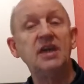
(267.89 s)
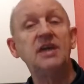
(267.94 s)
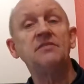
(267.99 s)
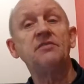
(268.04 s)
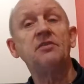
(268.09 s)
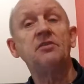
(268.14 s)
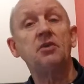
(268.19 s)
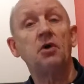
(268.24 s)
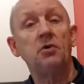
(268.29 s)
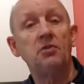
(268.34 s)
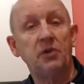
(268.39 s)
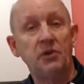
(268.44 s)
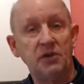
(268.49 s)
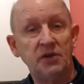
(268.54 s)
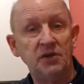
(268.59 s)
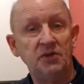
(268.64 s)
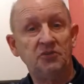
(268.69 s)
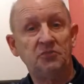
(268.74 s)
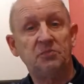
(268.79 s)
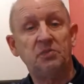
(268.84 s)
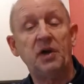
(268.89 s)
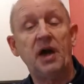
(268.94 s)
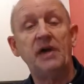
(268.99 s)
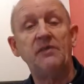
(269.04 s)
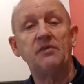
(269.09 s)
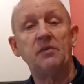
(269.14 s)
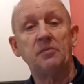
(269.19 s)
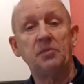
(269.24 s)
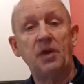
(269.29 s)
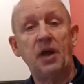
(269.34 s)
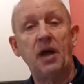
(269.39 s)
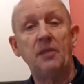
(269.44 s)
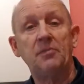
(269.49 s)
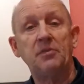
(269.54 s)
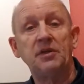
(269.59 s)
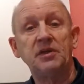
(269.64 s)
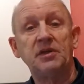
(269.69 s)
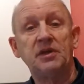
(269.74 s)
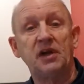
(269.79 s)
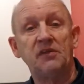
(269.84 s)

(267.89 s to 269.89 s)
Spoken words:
Even though there is private property,